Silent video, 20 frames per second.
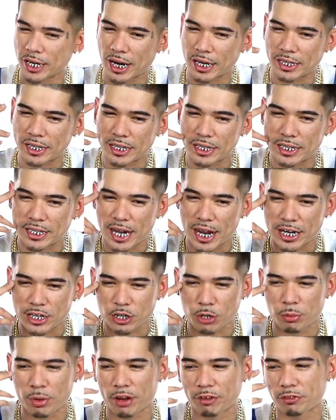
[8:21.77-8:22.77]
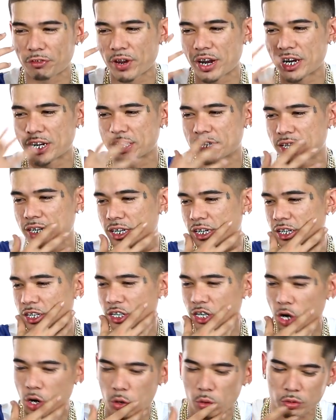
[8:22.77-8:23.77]
have got these tats on my face and these
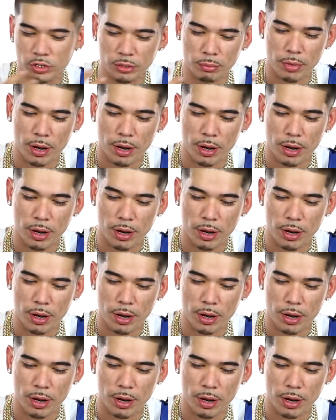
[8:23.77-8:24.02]
goals